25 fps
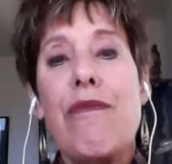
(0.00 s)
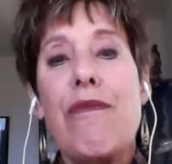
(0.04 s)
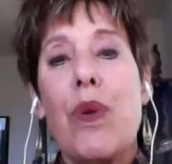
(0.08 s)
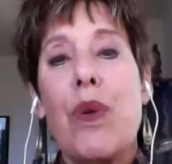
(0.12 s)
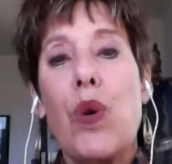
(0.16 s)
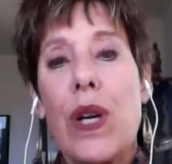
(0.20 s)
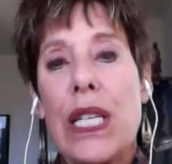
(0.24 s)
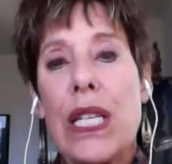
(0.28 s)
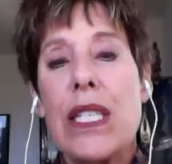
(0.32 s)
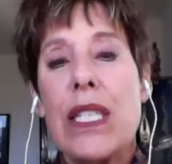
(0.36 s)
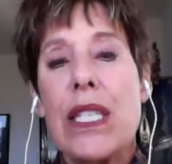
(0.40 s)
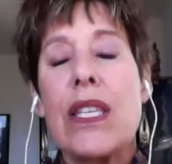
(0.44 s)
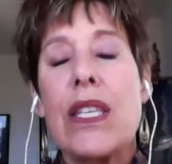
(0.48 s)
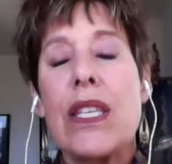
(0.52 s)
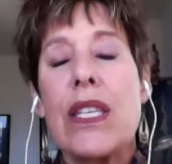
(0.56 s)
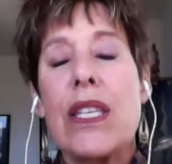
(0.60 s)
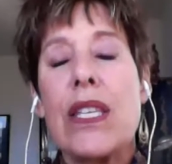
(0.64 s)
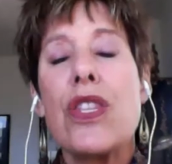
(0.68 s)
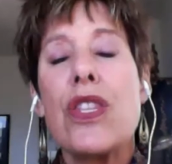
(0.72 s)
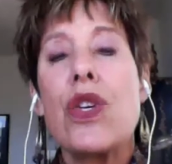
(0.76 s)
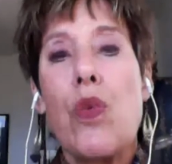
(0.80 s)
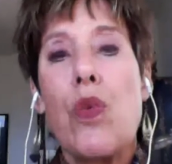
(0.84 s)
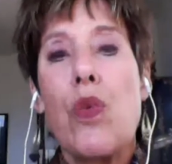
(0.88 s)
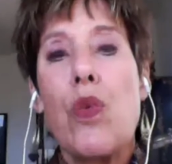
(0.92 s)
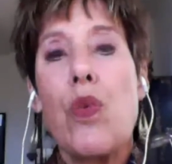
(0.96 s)
poisoned the
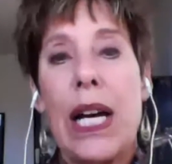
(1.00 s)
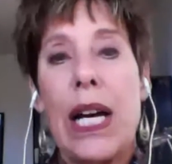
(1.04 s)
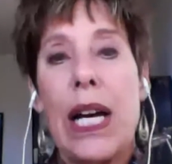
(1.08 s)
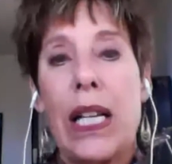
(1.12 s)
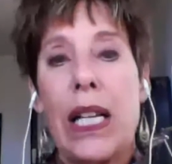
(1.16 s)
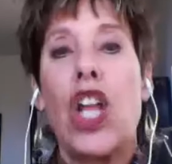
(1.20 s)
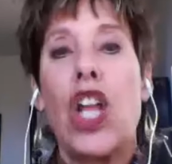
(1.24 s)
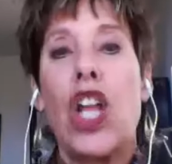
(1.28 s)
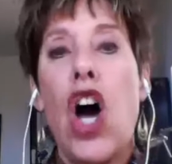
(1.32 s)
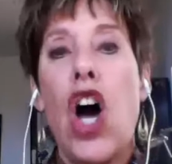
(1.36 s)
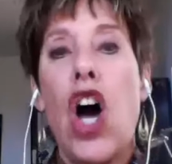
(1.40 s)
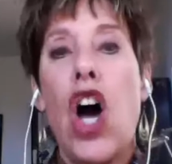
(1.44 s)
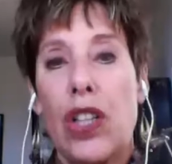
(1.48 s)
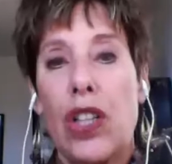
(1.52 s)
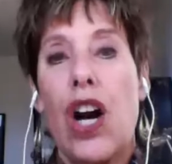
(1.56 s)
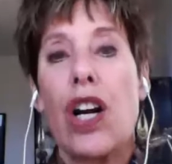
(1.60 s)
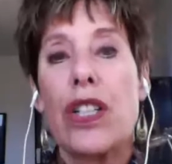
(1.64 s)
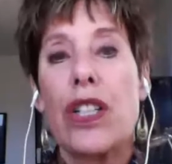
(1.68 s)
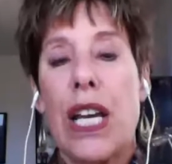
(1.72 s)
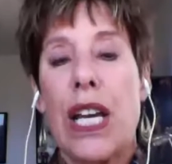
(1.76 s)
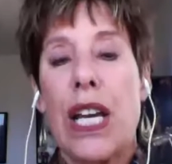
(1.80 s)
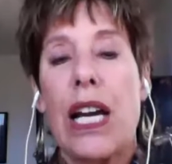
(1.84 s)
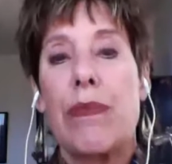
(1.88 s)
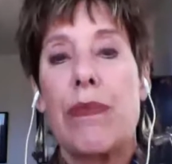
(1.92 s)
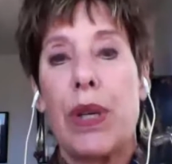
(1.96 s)
well a long,
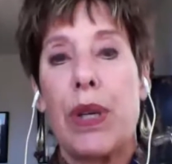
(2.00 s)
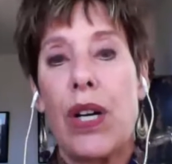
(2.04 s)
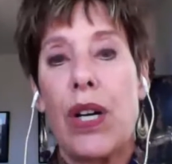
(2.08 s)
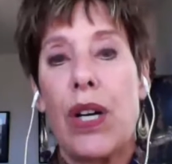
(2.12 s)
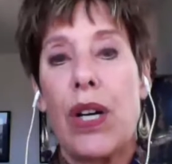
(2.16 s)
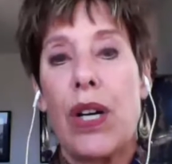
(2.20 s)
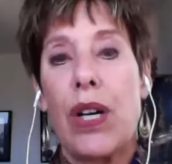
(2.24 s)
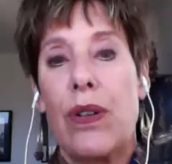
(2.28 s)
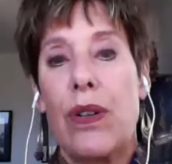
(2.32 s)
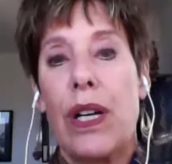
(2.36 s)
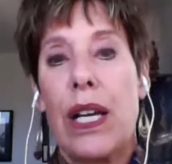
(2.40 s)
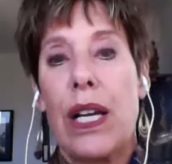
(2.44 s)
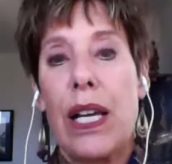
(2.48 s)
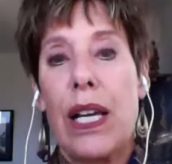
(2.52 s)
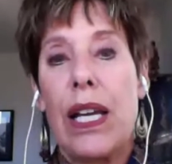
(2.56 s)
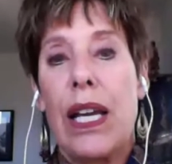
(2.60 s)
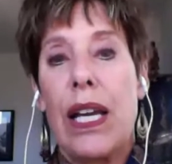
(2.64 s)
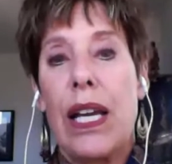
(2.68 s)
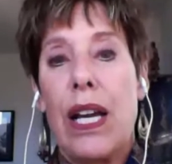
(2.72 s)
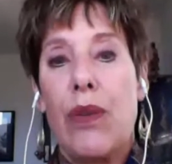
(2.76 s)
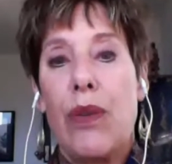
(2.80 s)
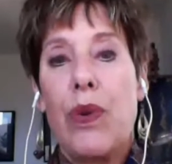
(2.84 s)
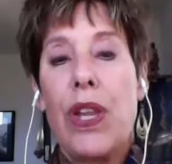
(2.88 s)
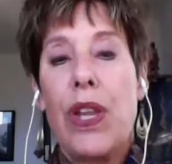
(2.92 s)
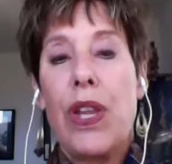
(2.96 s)
long time ago.
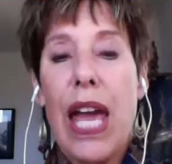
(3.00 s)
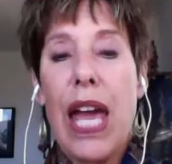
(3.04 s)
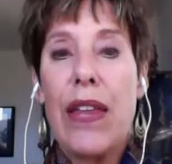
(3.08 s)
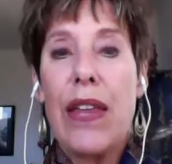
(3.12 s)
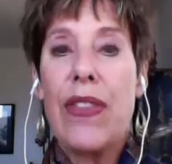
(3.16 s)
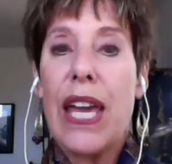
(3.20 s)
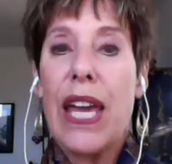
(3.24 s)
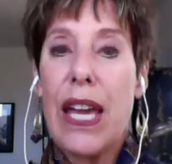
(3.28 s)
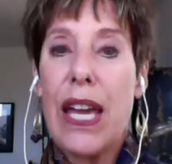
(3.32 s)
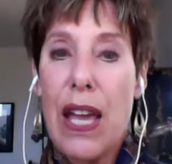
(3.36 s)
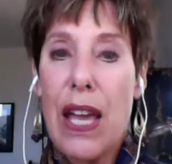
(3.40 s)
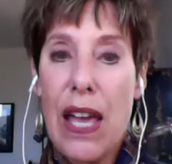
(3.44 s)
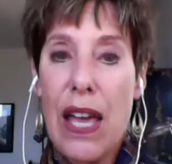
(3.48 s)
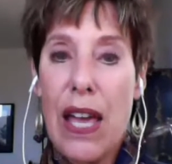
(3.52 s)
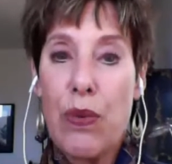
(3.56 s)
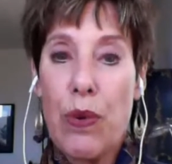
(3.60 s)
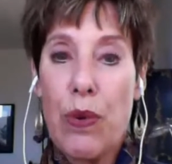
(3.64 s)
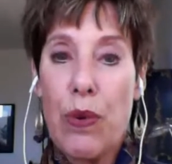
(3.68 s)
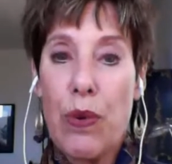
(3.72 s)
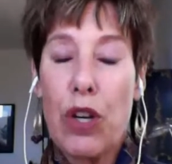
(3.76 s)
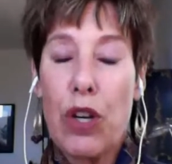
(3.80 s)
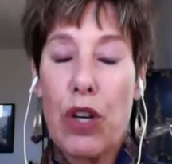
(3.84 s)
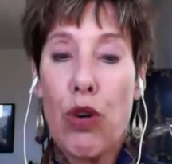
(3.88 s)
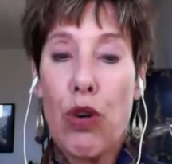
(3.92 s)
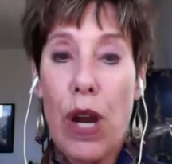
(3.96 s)

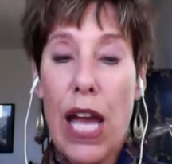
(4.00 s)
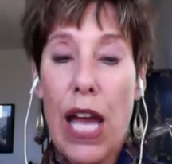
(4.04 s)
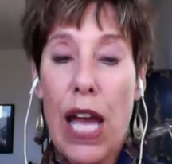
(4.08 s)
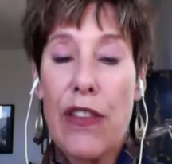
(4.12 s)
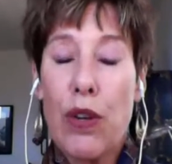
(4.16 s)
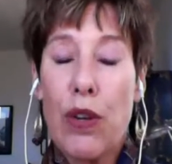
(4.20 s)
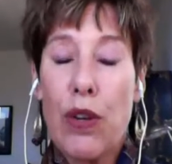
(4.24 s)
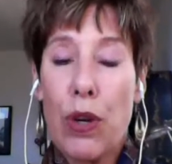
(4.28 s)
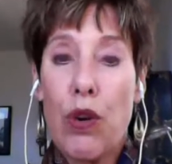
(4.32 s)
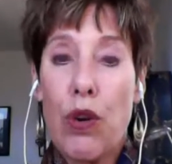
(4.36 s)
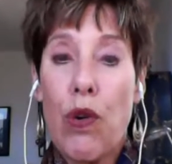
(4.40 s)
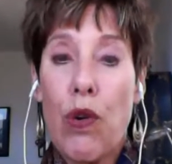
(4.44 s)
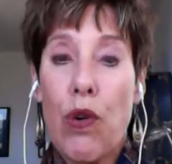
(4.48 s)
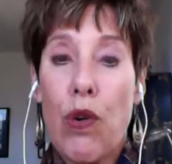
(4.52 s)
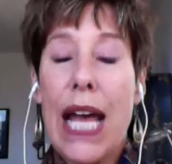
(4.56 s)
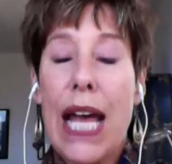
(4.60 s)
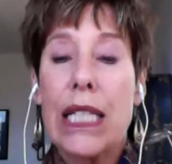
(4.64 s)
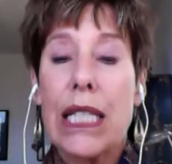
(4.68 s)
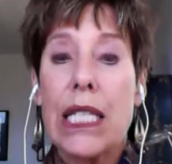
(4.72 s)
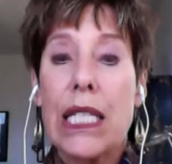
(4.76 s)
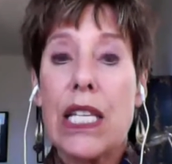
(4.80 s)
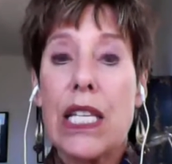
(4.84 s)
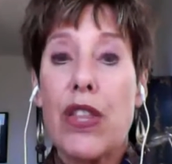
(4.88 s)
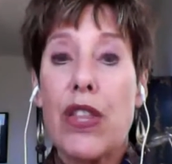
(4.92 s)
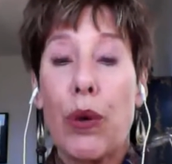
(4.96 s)
The
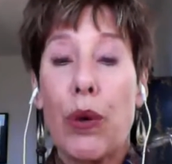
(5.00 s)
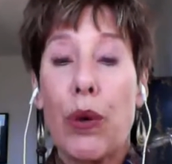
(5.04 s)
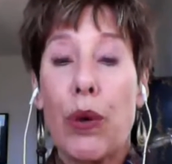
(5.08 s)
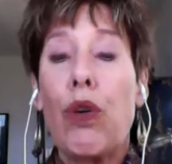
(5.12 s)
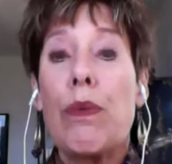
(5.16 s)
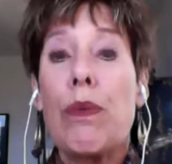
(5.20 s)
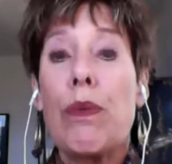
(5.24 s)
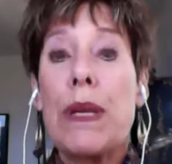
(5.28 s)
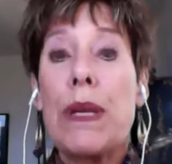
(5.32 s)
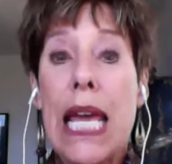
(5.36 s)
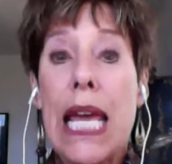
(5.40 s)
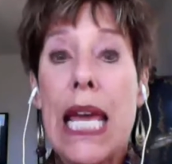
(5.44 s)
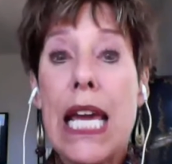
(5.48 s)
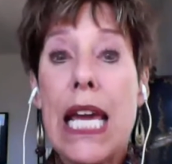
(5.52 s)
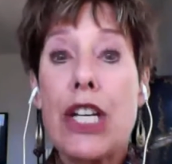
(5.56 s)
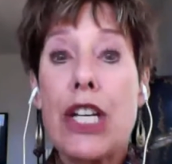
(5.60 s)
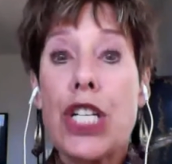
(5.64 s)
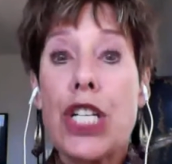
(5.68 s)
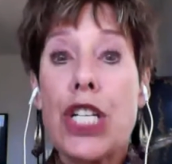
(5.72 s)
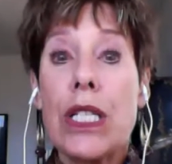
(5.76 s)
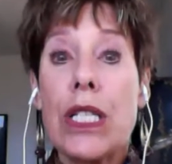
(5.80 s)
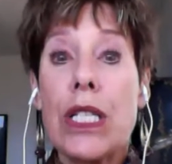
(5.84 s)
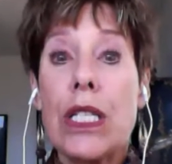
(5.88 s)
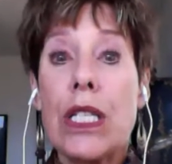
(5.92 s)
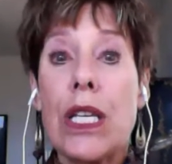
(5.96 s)
regrets and the
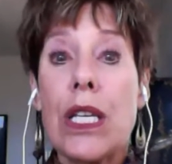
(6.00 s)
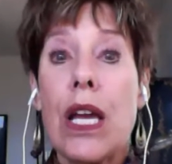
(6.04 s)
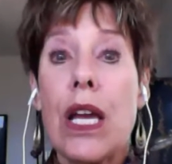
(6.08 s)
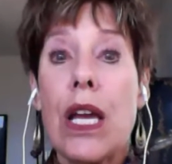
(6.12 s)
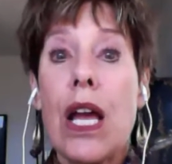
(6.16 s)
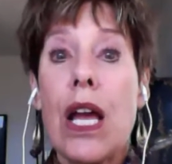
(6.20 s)
recriminations,